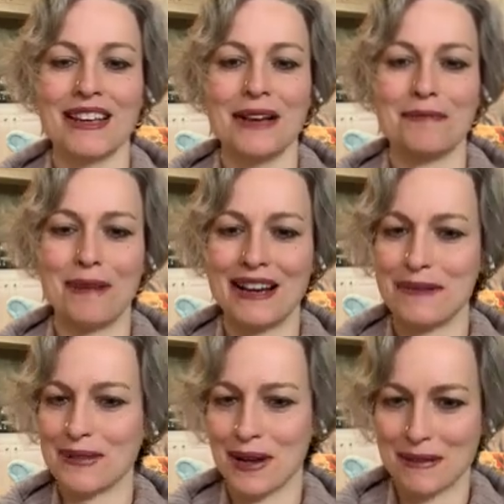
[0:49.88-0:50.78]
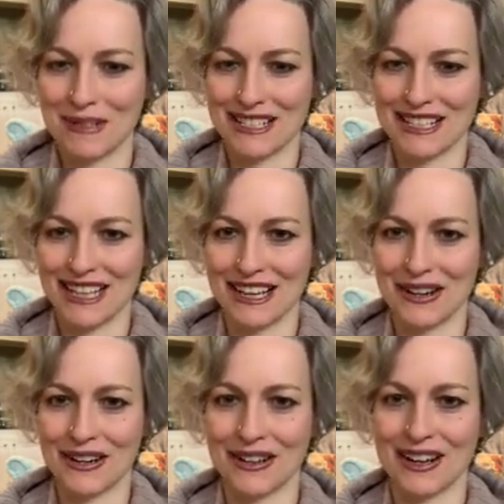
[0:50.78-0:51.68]
My name's Harmony
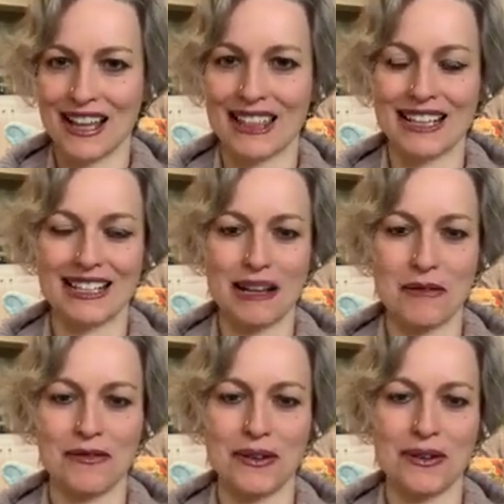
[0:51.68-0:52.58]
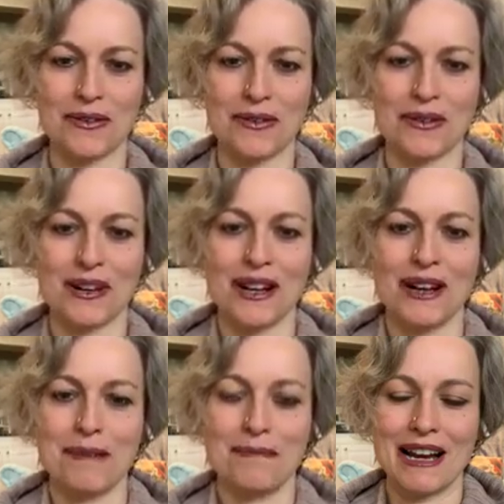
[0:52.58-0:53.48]
Slater. I think some of you
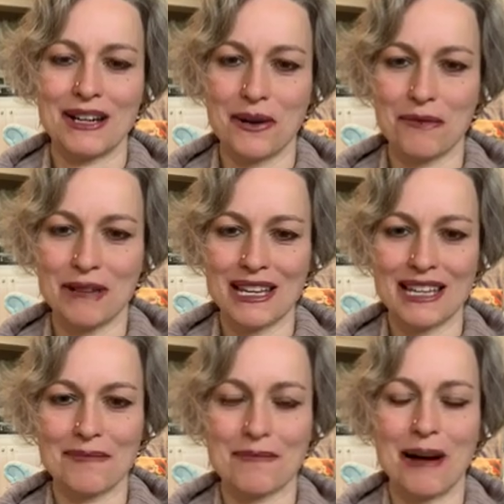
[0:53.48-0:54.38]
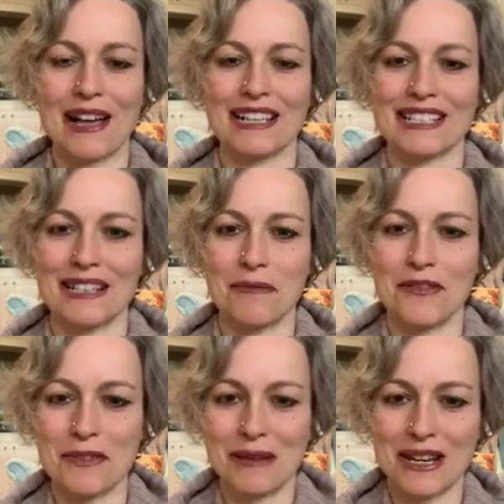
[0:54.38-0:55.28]
might know me, but some of
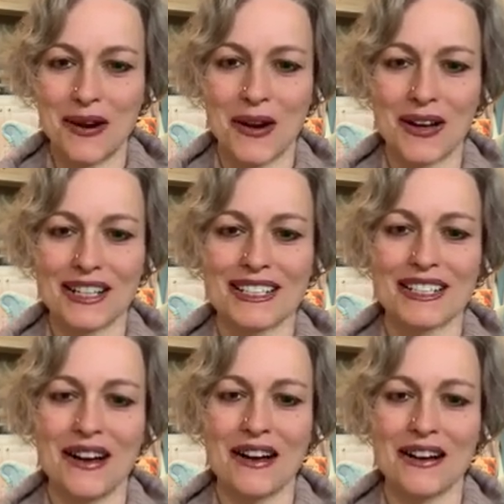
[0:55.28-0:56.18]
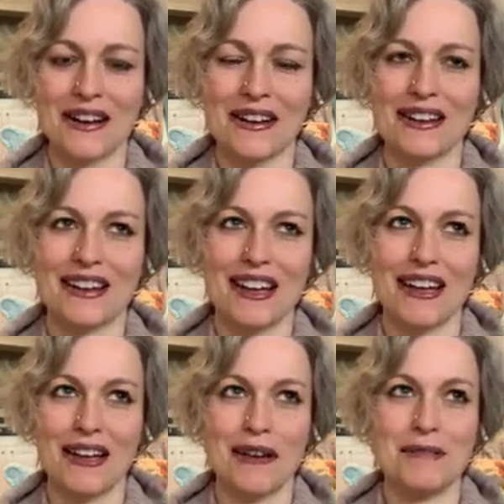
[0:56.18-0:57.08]
you may not. I
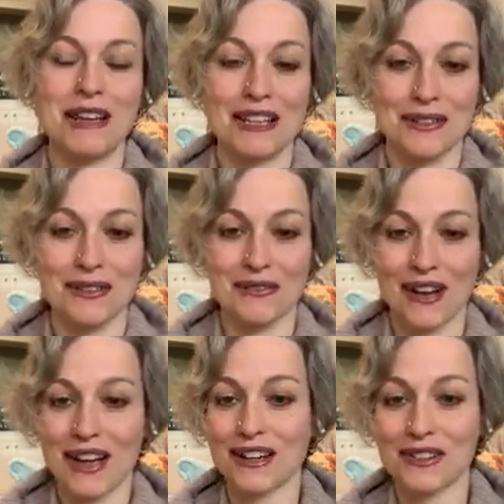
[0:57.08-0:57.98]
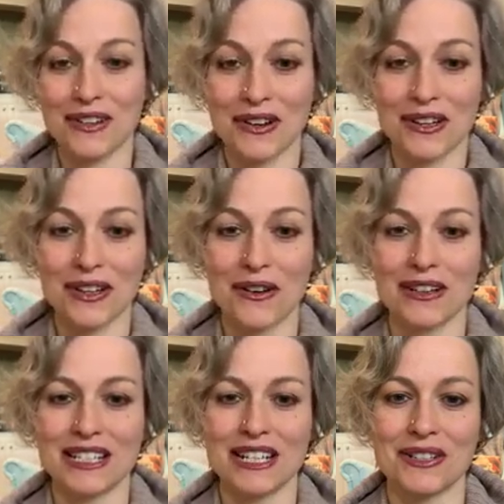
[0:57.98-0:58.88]
am a certified Ashtanga yoga
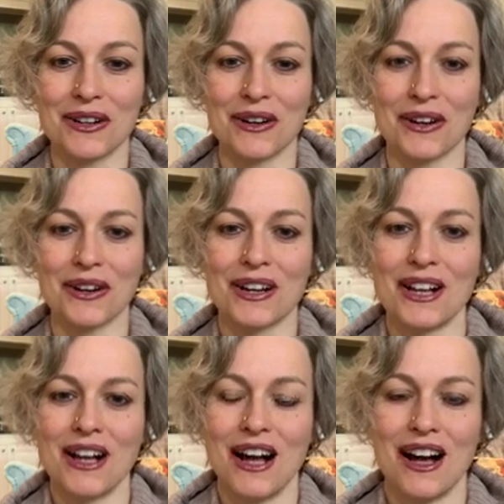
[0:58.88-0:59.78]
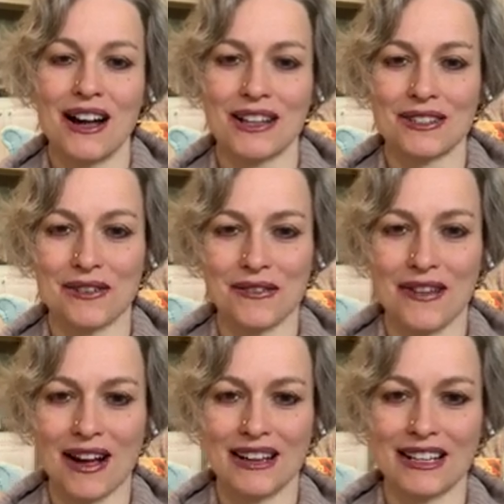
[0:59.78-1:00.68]
teacher,
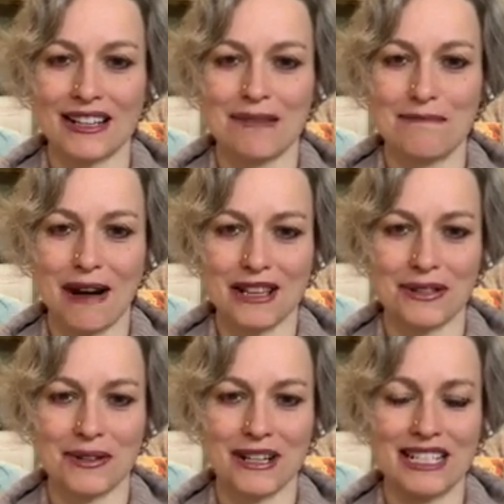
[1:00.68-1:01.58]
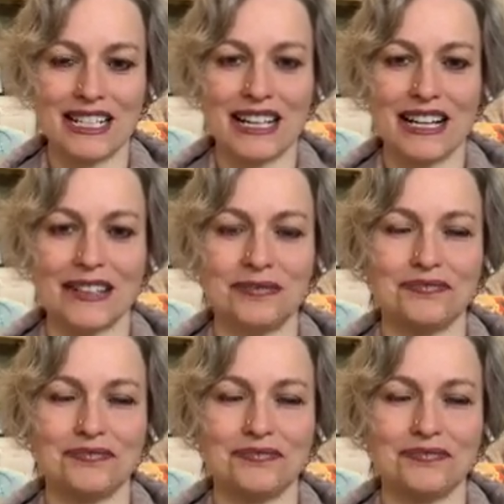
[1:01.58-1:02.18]
certified in Mysore, India,